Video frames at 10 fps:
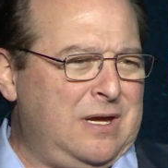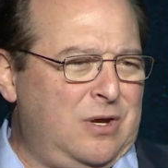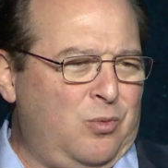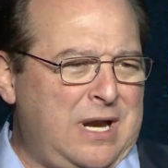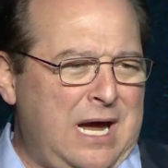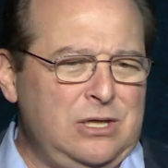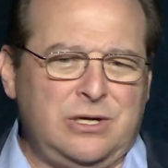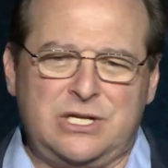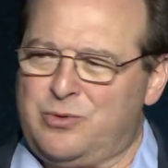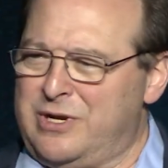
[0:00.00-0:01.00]
When I
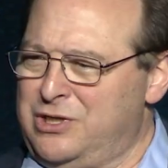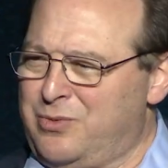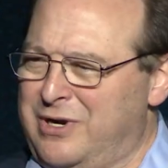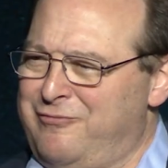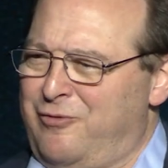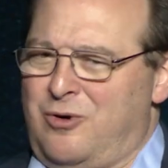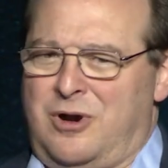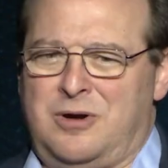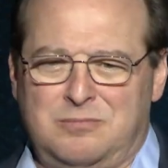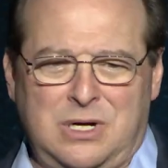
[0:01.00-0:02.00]
look at
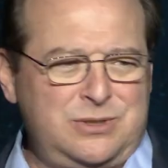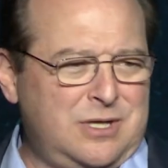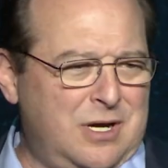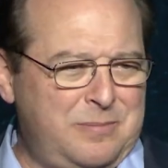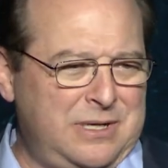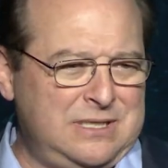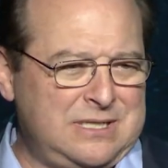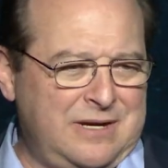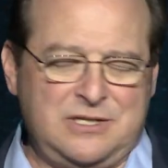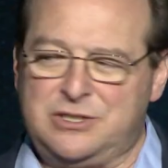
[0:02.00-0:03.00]
2024, most companies
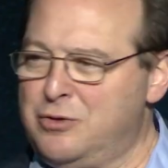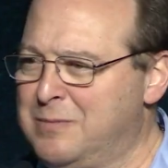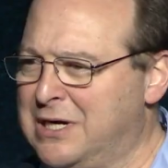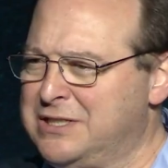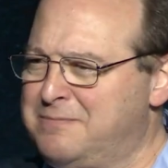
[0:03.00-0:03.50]
have this humongous